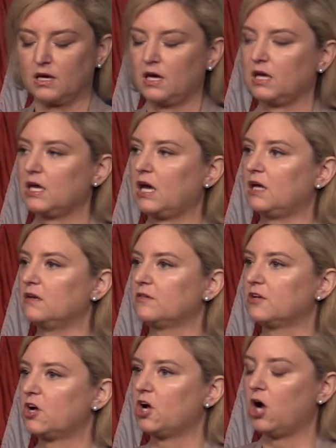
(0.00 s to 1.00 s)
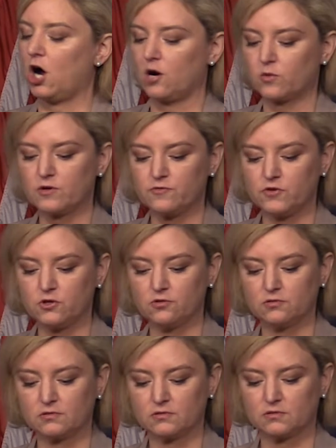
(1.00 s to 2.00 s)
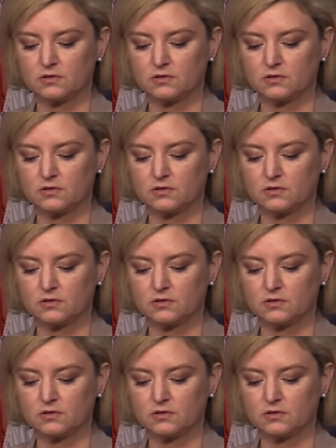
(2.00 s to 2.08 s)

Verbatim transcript: Again, our review